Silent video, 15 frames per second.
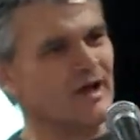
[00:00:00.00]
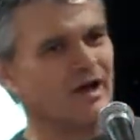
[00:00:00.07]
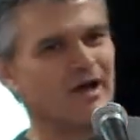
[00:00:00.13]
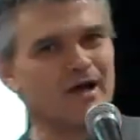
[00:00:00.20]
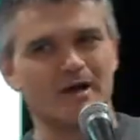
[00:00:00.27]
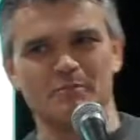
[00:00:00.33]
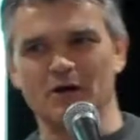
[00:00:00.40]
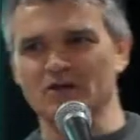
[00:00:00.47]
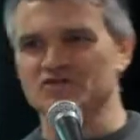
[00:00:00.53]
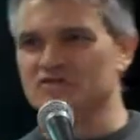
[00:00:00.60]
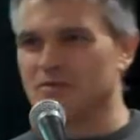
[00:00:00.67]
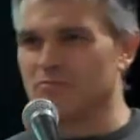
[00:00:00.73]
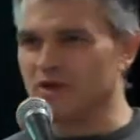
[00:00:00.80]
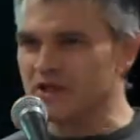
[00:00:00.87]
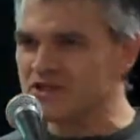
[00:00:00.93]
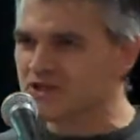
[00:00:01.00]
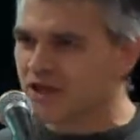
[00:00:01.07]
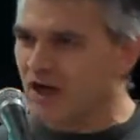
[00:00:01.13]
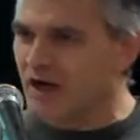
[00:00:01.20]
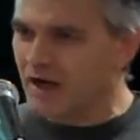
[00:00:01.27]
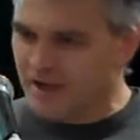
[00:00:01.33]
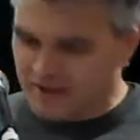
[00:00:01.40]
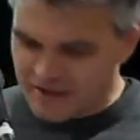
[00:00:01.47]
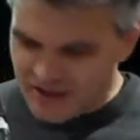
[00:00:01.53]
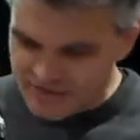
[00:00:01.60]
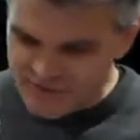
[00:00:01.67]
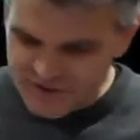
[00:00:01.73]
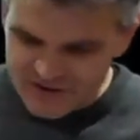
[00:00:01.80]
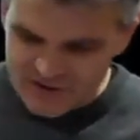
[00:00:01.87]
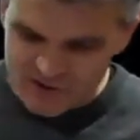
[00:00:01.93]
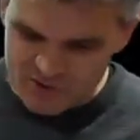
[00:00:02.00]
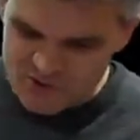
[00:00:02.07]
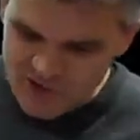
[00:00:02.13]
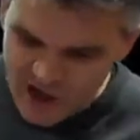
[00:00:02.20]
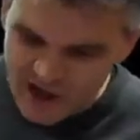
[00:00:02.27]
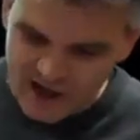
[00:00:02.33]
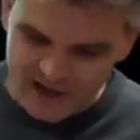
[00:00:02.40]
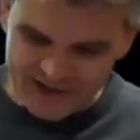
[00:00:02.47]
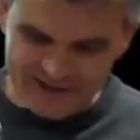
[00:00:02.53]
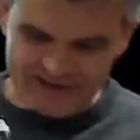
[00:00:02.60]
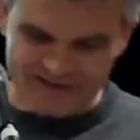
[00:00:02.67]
uh, about some rich guy in Africa who died.